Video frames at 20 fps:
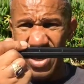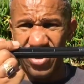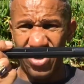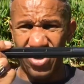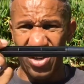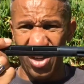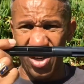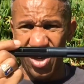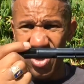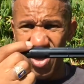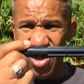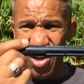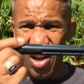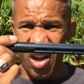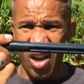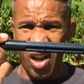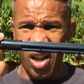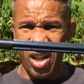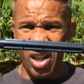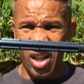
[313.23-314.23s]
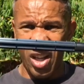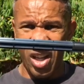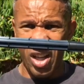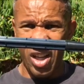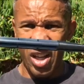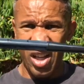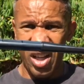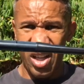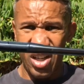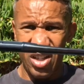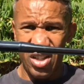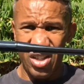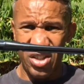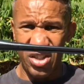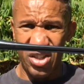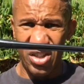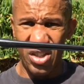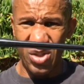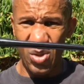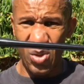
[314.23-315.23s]
This is a 31-inch one.
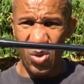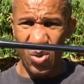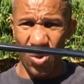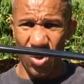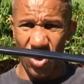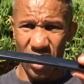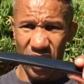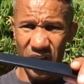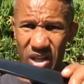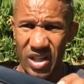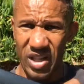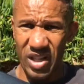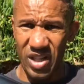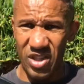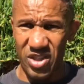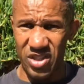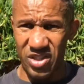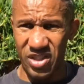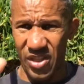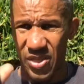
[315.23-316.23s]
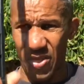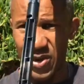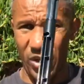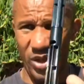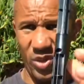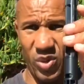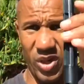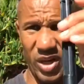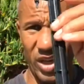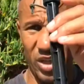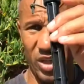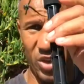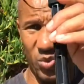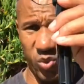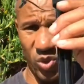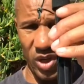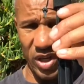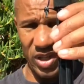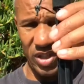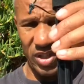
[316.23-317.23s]
It's adjustable, but
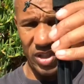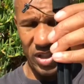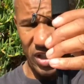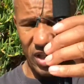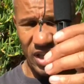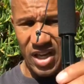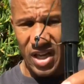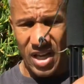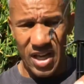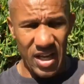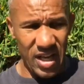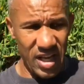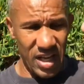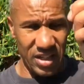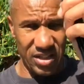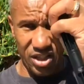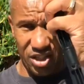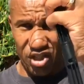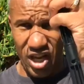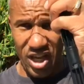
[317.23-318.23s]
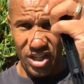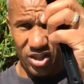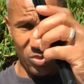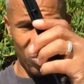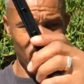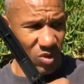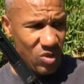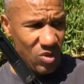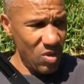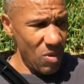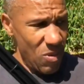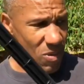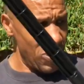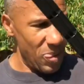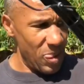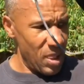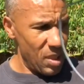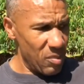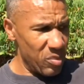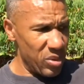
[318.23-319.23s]
that way you can put your shoes
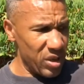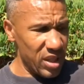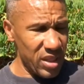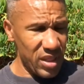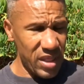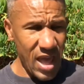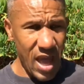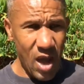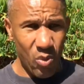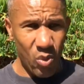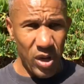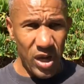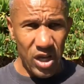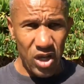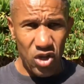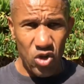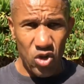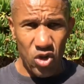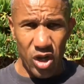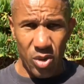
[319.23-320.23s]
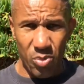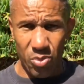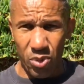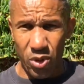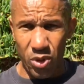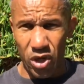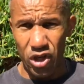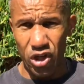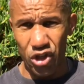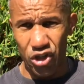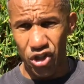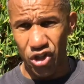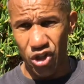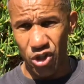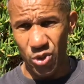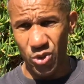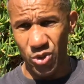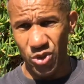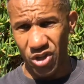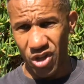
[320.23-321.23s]
on while you're standing up. And I
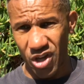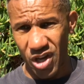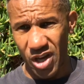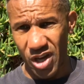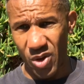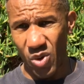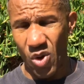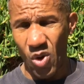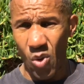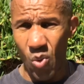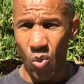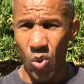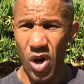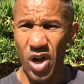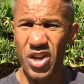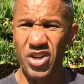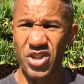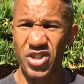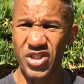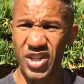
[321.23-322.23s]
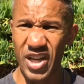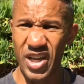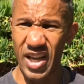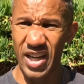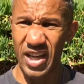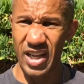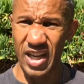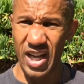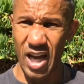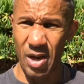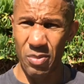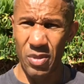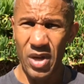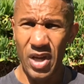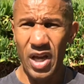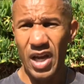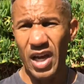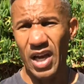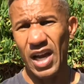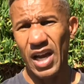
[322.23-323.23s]
highly recommend, if you have tie shoes,
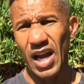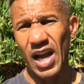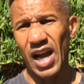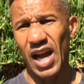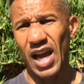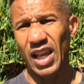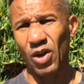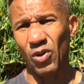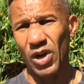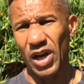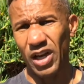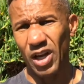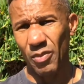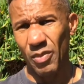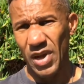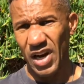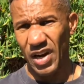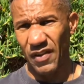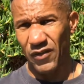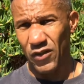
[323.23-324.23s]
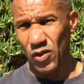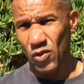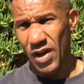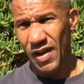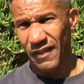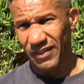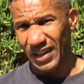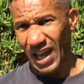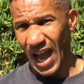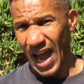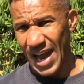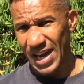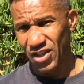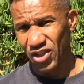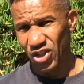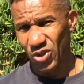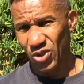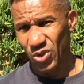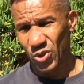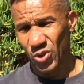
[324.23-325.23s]
that you pre-tie them
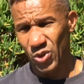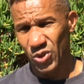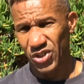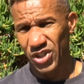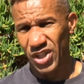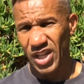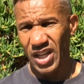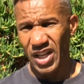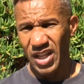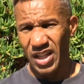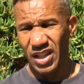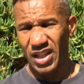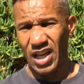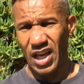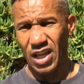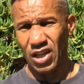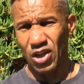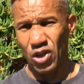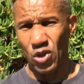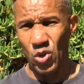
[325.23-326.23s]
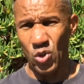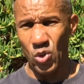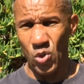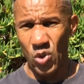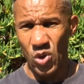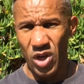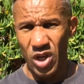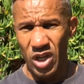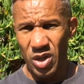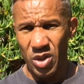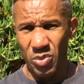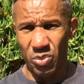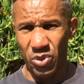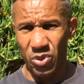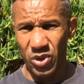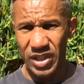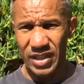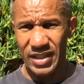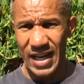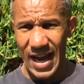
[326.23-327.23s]
and keep them tied and then just slip your feet
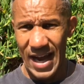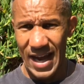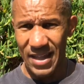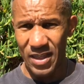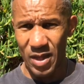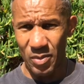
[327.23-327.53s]
into them.